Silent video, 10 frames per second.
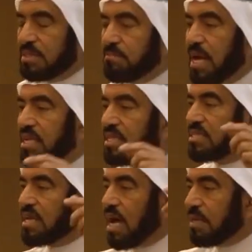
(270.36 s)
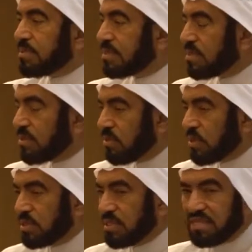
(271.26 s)
And many tribes
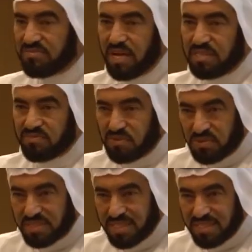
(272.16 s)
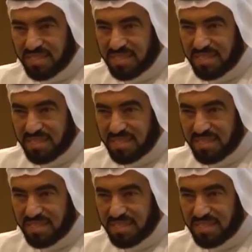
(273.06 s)
who could not find food